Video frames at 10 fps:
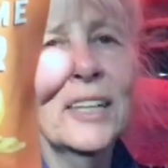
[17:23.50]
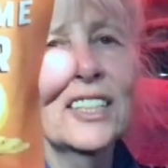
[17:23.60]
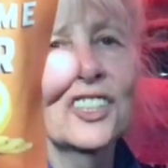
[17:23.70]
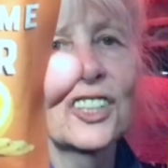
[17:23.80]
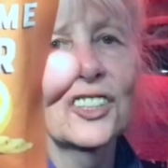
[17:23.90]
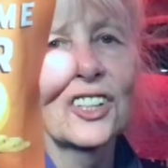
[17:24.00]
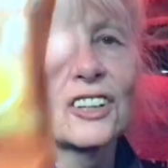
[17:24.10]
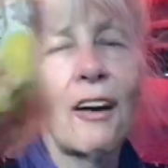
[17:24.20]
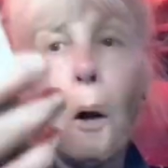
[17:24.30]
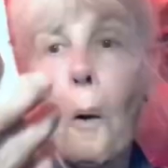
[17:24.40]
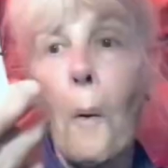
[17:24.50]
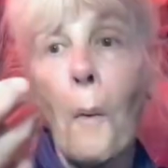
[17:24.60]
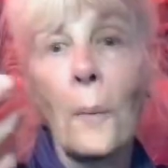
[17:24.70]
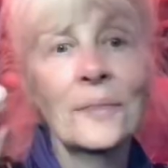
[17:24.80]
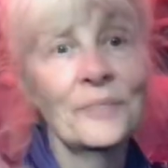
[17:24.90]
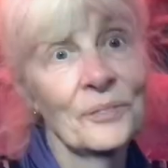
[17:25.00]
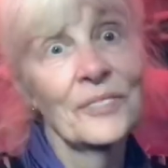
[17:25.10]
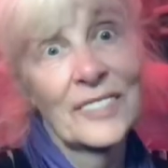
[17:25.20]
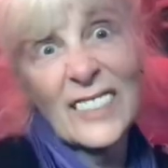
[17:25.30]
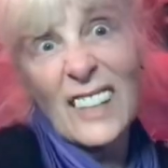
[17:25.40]
and ginger.
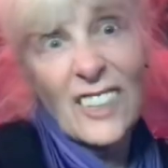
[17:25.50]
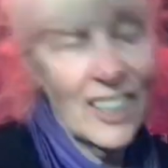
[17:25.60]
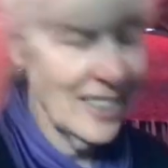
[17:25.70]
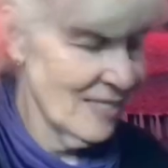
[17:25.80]
Sound good.